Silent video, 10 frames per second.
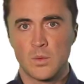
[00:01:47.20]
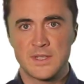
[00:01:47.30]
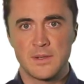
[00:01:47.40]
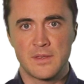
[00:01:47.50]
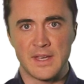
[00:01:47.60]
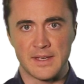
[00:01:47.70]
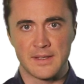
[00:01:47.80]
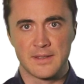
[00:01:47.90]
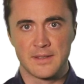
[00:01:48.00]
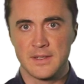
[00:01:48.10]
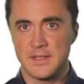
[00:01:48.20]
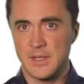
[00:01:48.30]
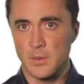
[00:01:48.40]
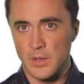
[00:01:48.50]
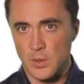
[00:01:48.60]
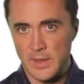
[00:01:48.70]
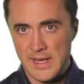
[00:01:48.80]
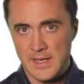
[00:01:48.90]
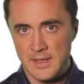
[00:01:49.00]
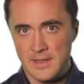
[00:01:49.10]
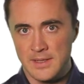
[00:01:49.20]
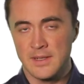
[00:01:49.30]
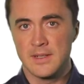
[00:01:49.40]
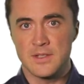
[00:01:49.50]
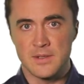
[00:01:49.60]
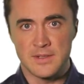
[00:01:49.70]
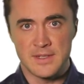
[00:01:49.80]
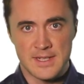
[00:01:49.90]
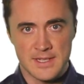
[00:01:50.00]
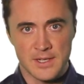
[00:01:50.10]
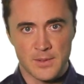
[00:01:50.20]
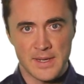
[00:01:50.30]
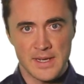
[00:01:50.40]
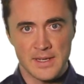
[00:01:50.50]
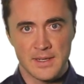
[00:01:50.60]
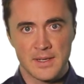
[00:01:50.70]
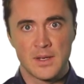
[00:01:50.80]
What do you think? Do you agree? Do you disagree?